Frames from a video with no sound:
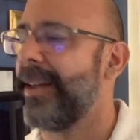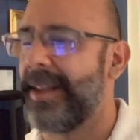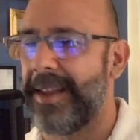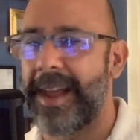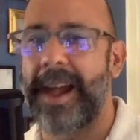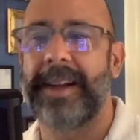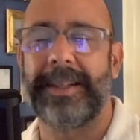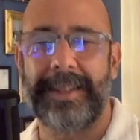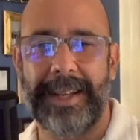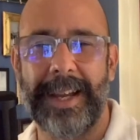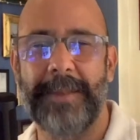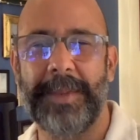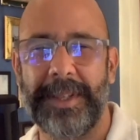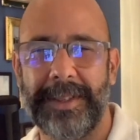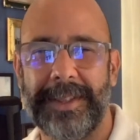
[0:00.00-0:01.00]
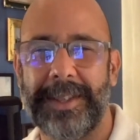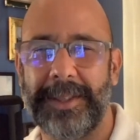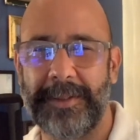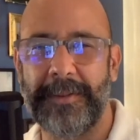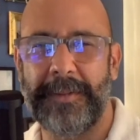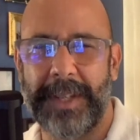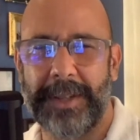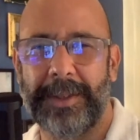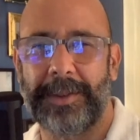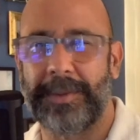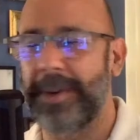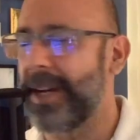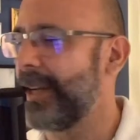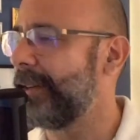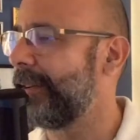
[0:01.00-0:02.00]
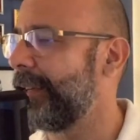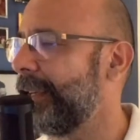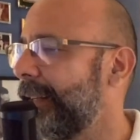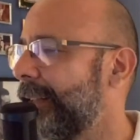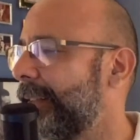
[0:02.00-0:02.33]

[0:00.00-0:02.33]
Yeah, Tammy just feels right, right?